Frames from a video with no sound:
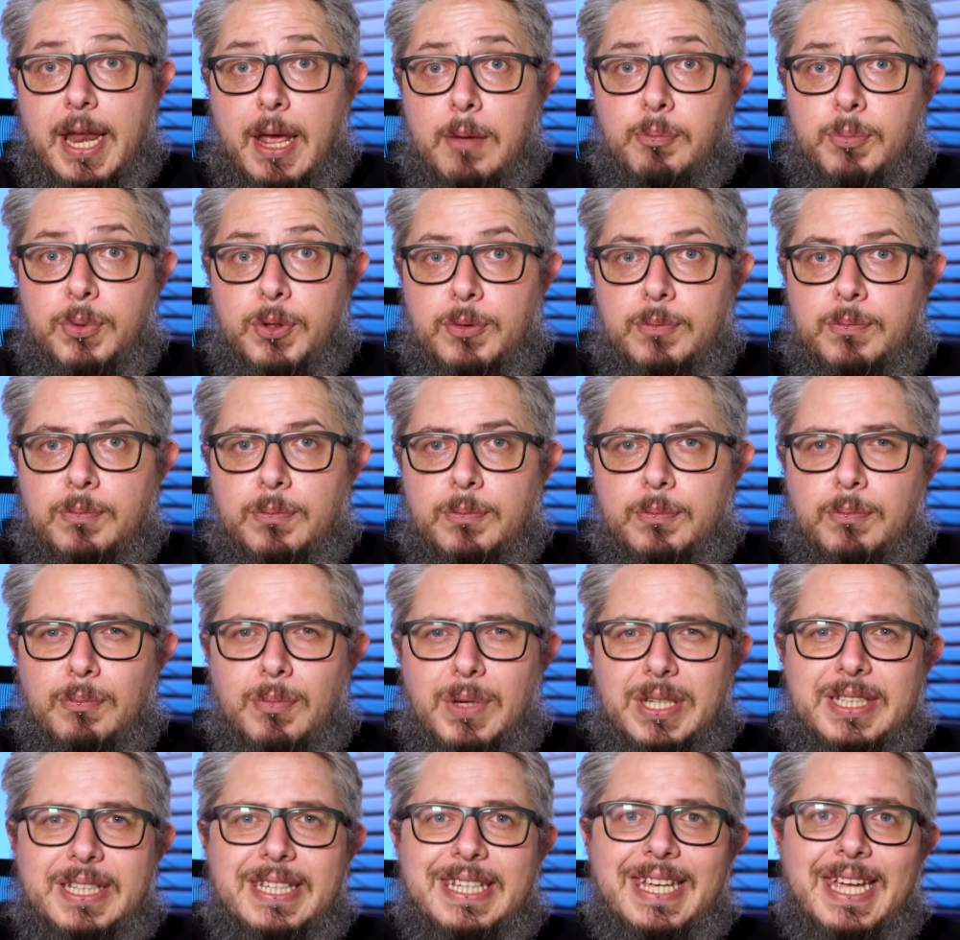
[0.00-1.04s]
happen,
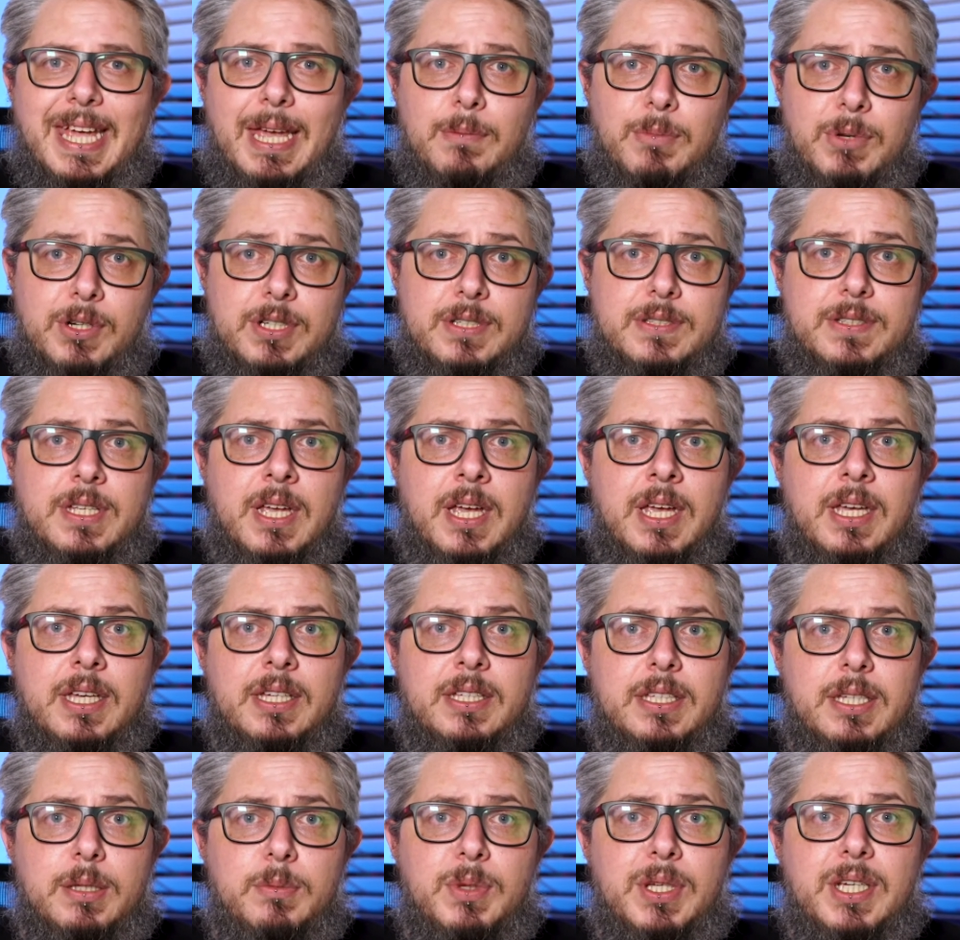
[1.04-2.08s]
but cameras
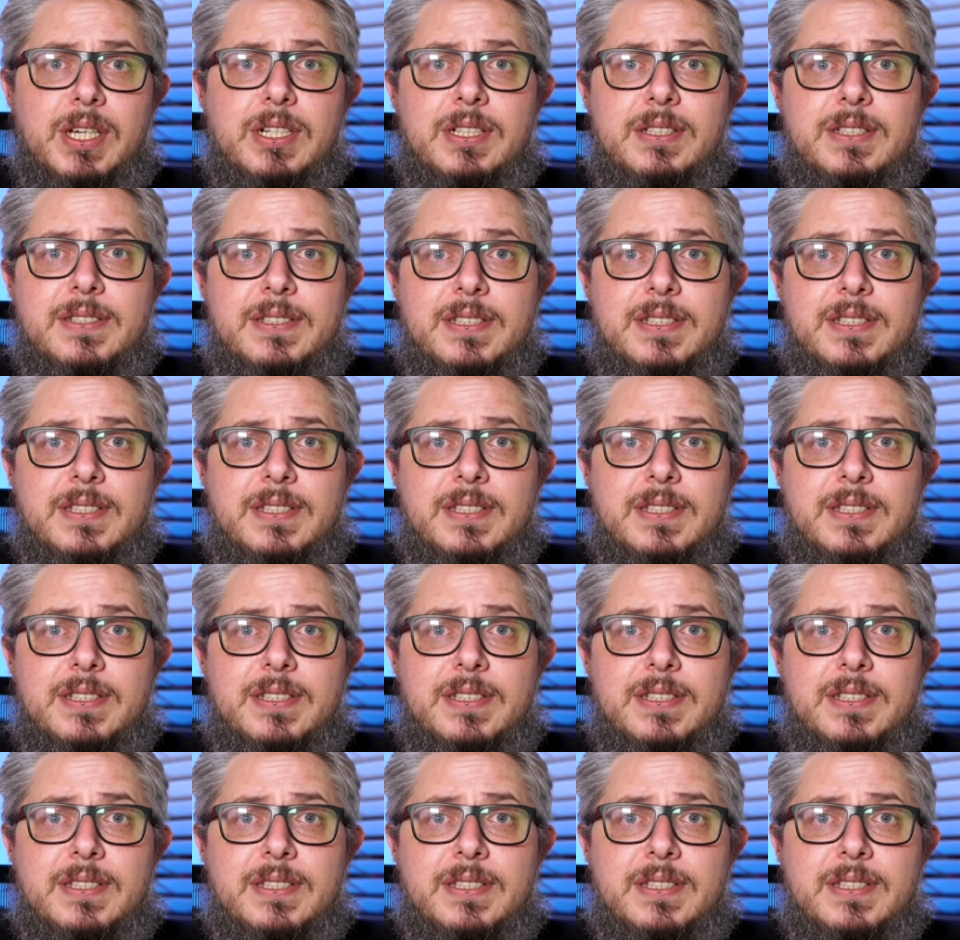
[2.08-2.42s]
typically